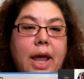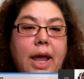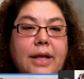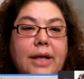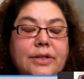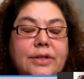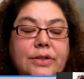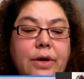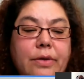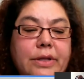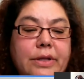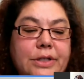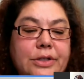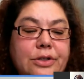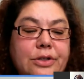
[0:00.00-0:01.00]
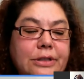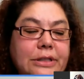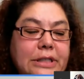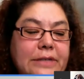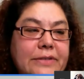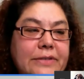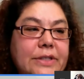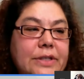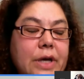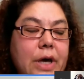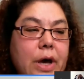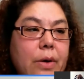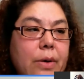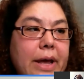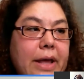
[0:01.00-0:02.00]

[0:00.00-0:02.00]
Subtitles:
and so the Digital Divas go,